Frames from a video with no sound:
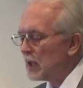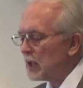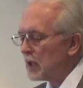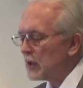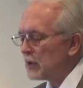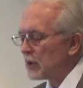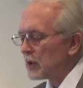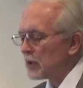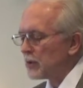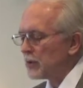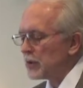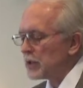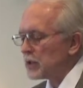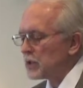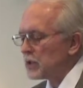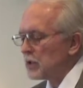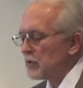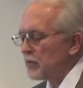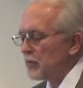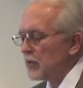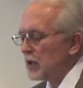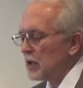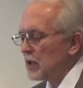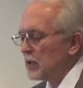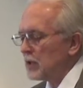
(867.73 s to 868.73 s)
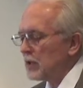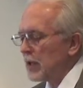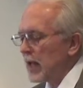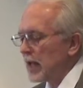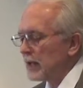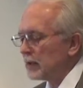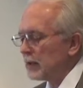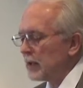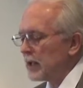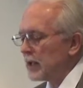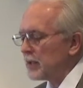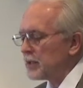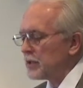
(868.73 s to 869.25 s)
The Christian view that
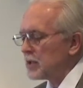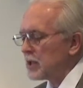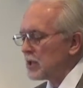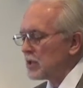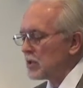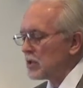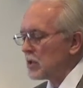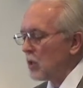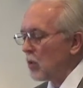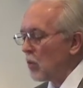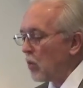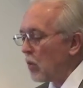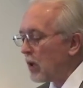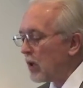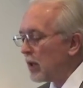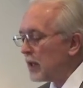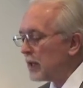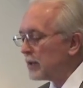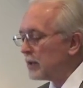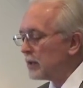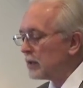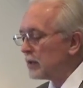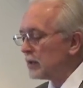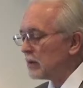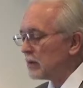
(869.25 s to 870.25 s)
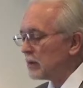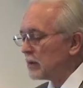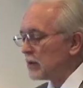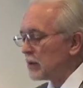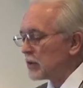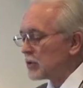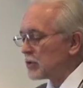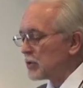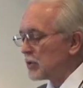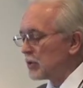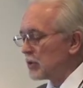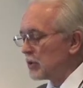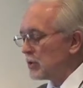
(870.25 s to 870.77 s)
theirs is the one, the
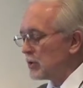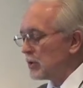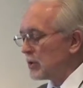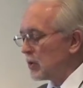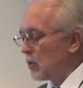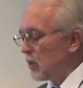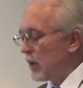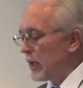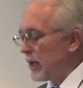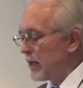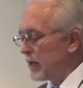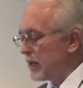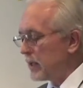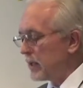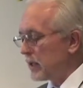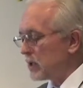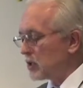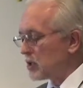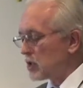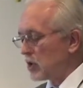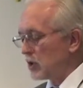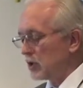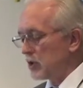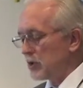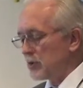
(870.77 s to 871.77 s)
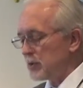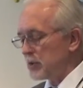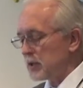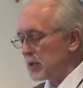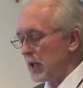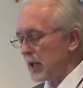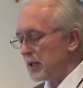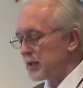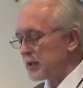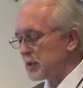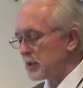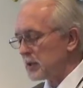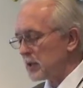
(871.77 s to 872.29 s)
true, the way excludes
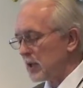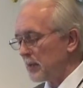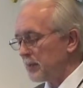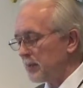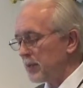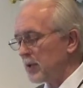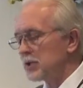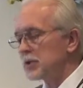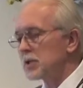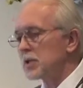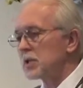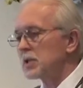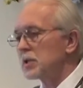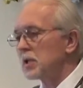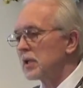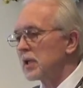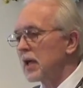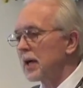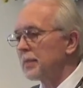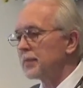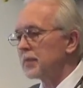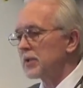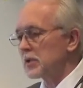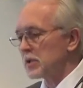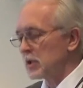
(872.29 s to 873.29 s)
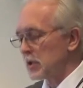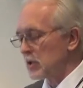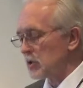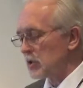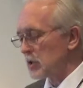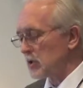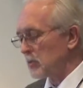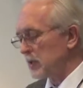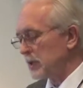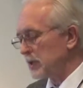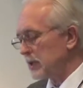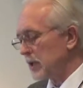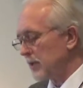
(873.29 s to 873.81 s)
us and puts us in
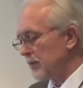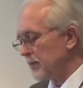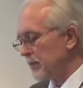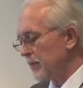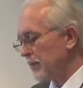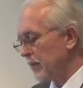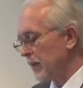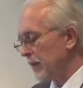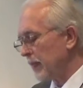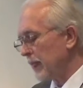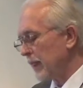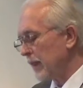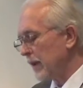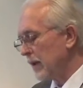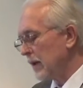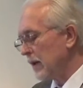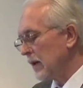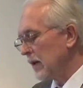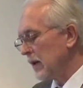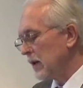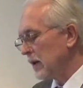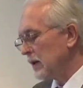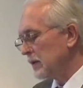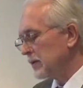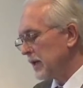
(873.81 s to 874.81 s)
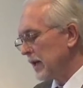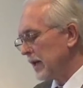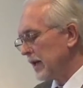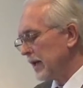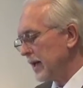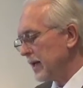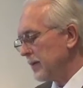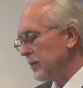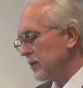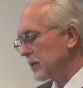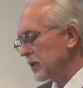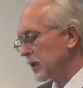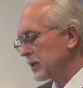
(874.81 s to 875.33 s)
opposition with them. They
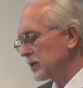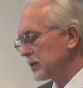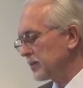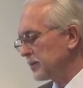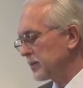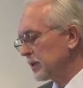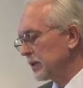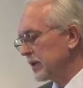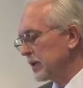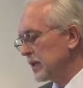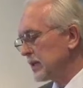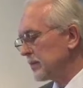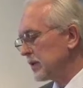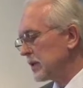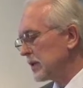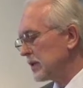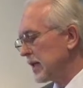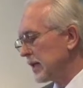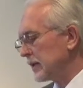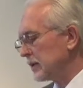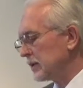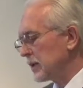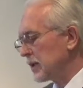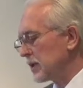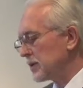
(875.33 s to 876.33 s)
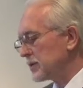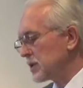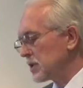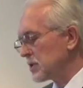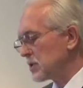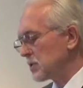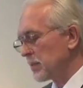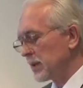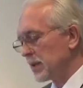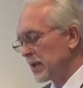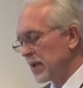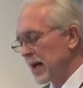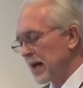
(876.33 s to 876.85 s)
labor under believing that theirs is
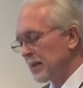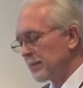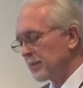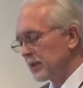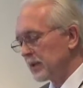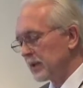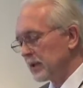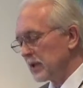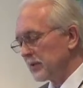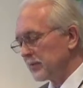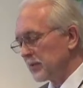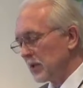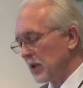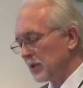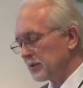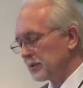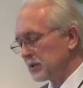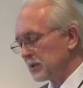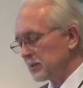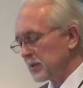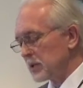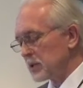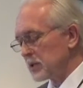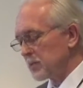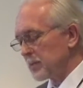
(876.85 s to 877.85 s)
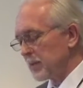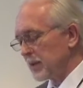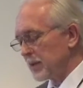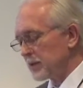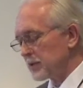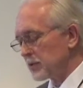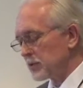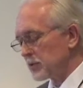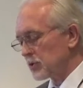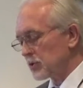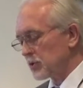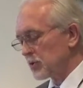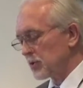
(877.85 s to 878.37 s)
monopoly of ultimate
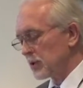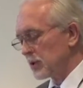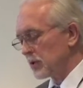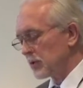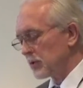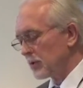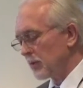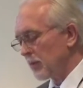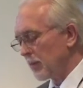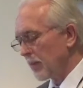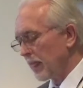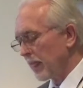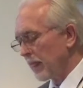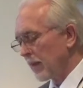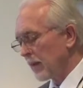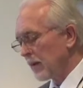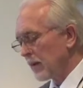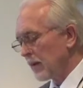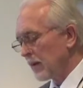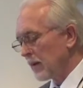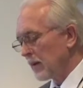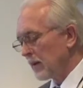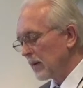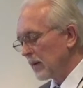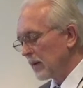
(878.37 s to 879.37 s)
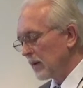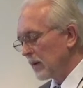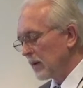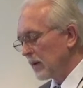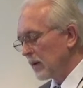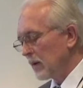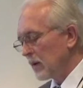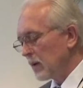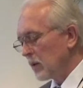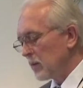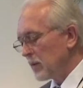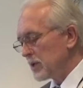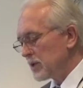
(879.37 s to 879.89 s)
spiritual truth.
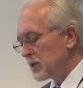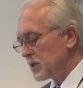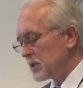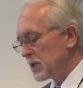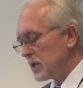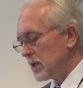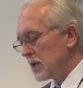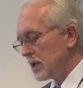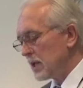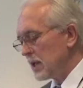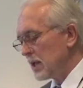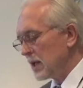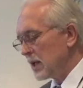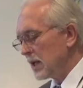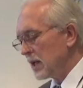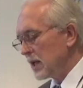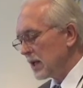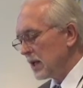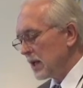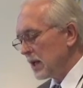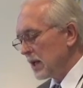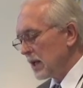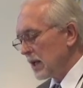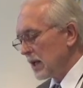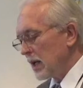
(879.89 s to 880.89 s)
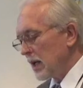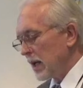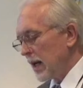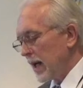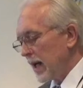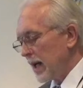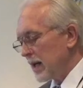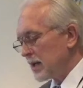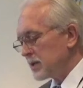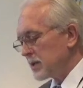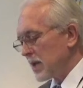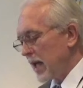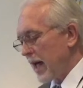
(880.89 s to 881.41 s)
We are seen
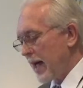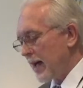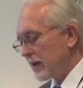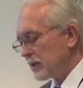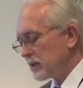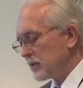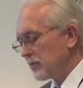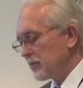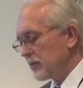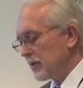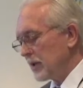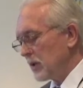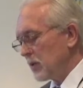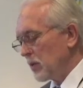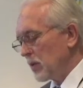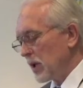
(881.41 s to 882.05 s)
as actively